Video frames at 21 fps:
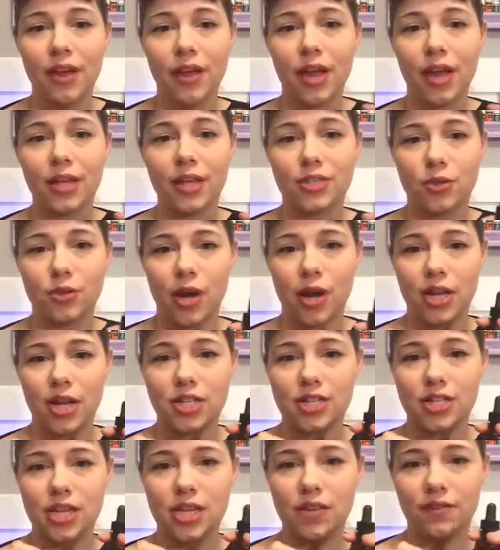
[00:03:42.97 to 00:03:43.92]
And so I
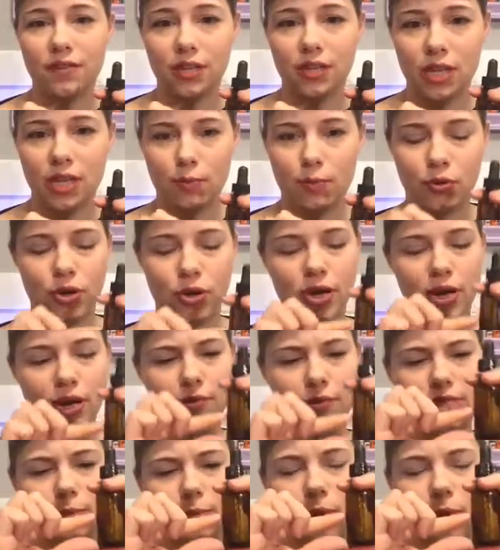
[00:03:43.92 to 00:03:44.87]
just evenly put, it
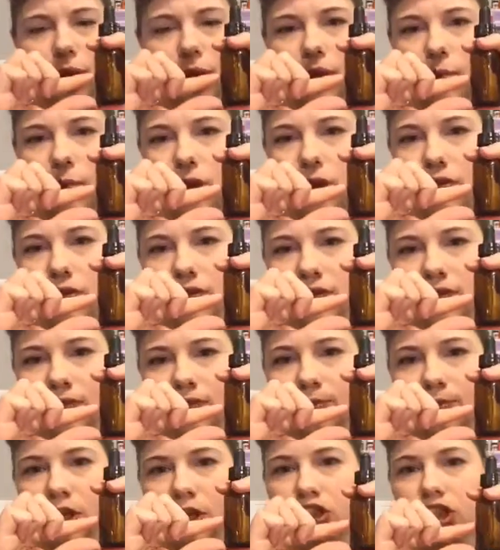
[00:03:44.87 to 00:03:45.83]
was probably about
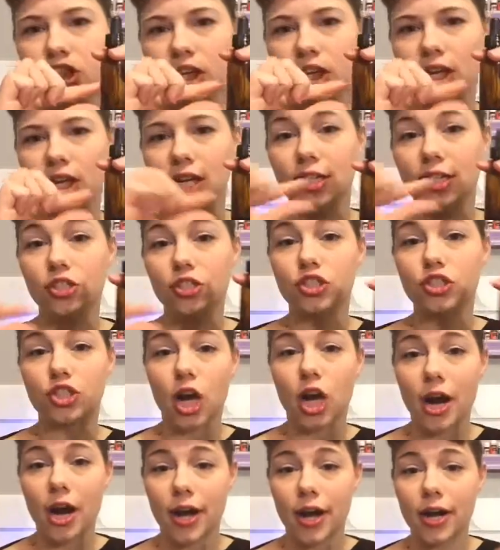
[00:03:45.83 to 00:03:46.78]
this much in each
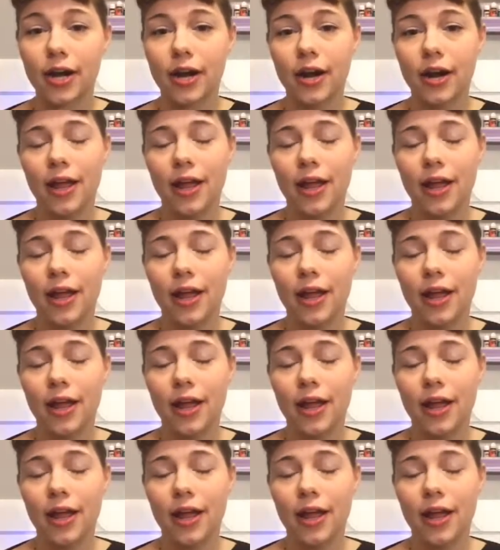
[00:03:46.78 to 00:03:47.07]
jar,